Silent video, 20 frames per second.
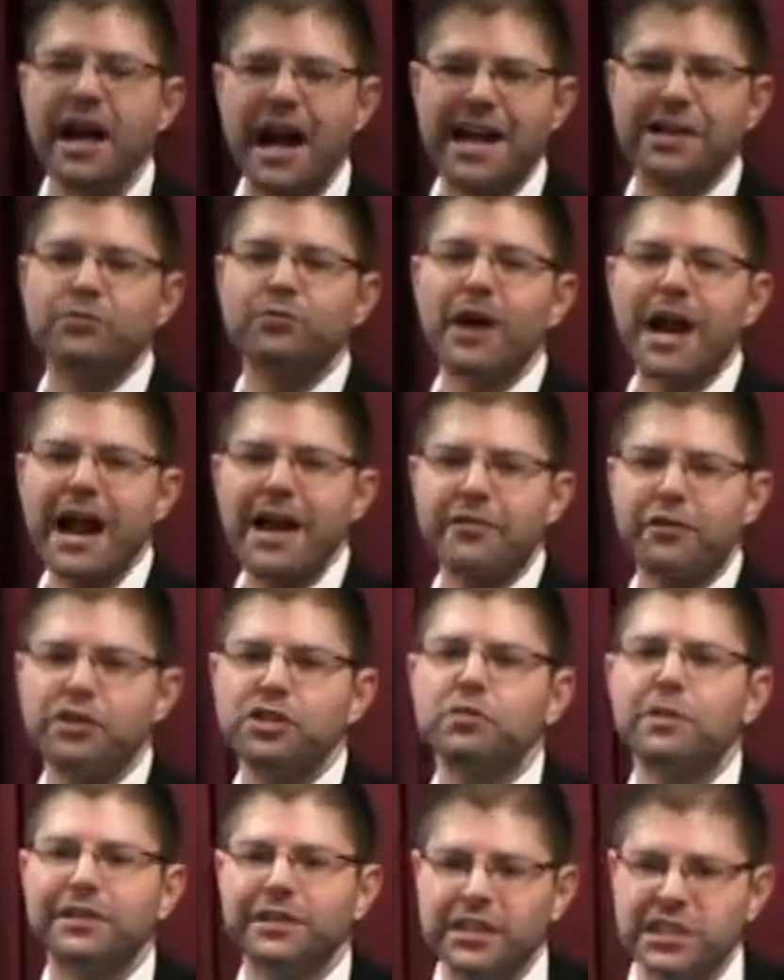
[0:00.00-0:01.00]
I'd rather
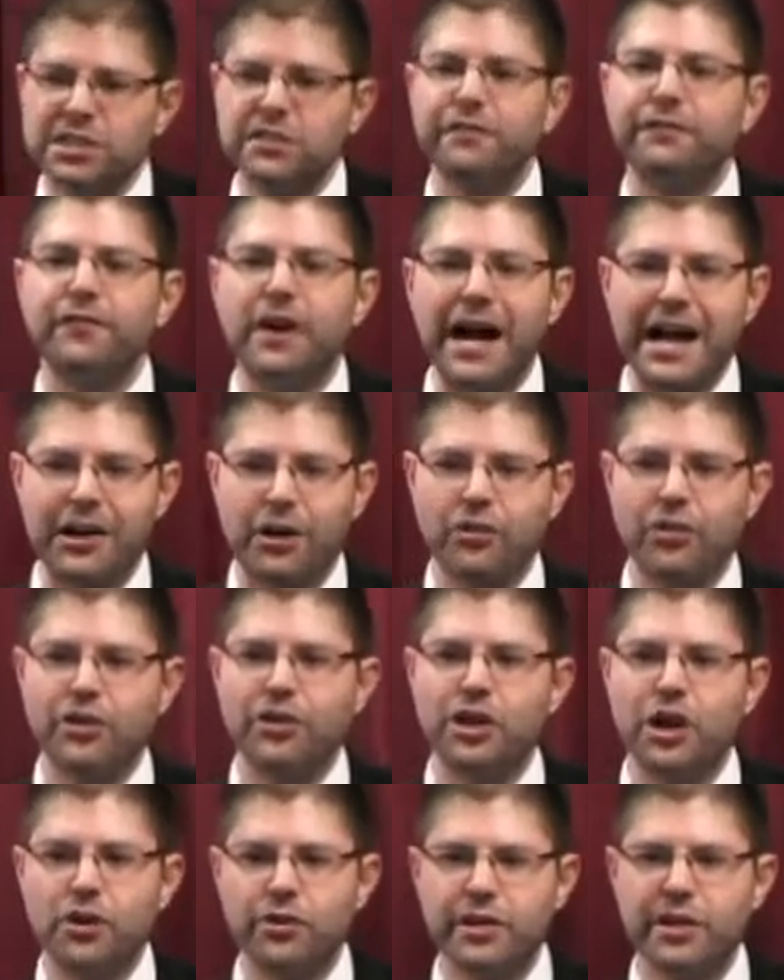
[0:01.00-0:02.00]
you at least file the
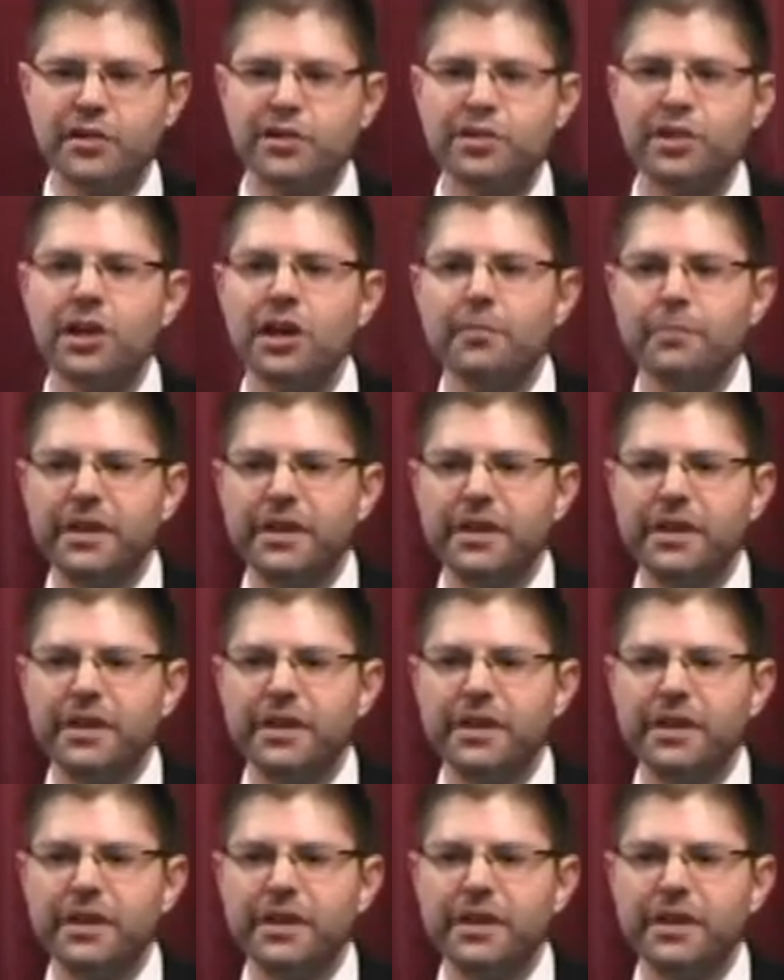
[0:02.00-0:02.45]
notice,